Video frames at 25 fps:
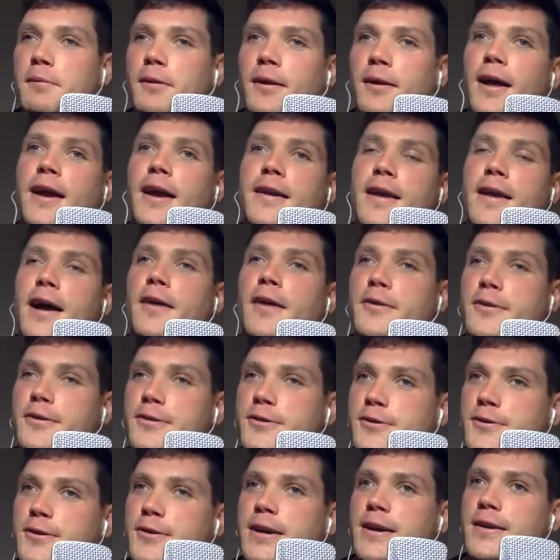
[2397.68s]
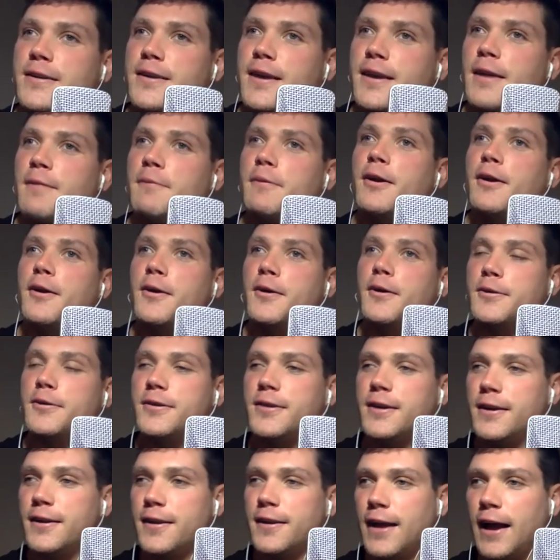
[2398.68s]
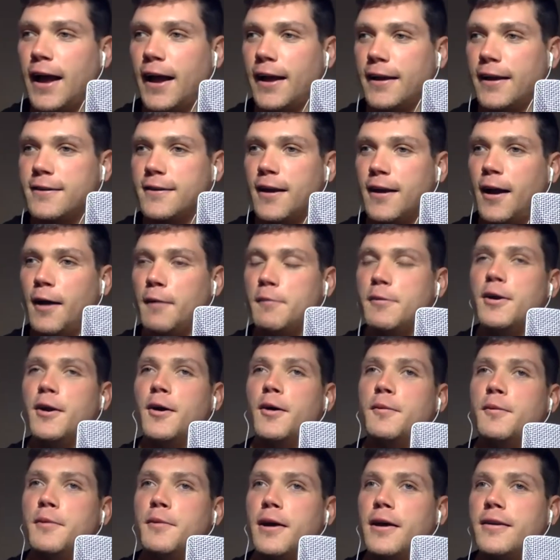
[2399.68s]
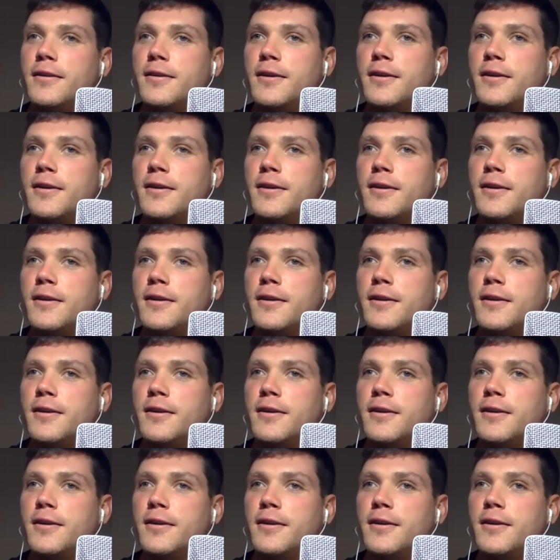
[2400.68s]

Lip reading: playing down the street, and I'm going to go see that. I'll be home at